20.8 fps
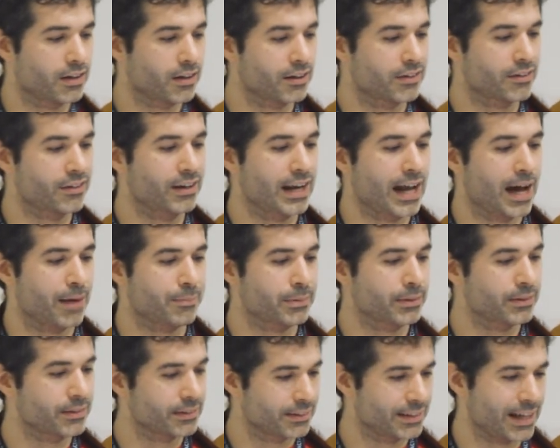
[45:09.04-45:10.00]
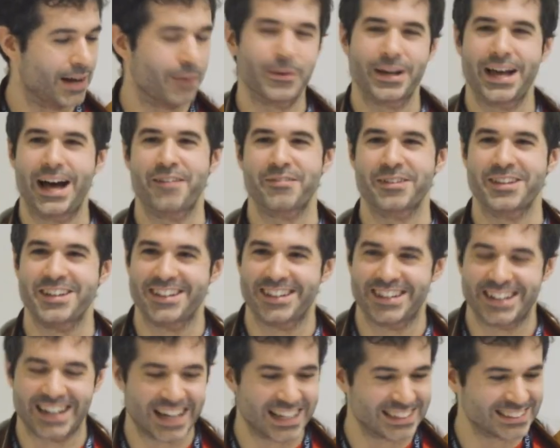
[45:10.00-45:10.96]
lab that we have
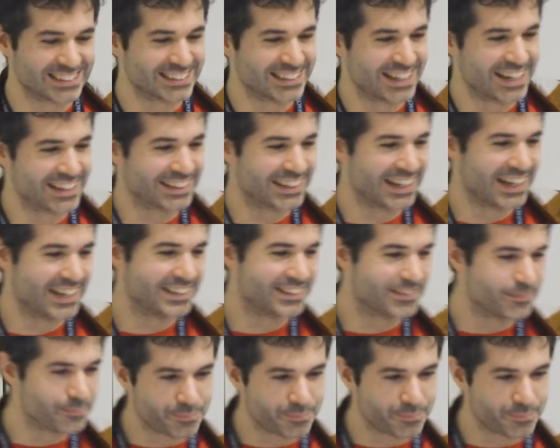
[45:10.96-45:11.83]
here at Strathclyde.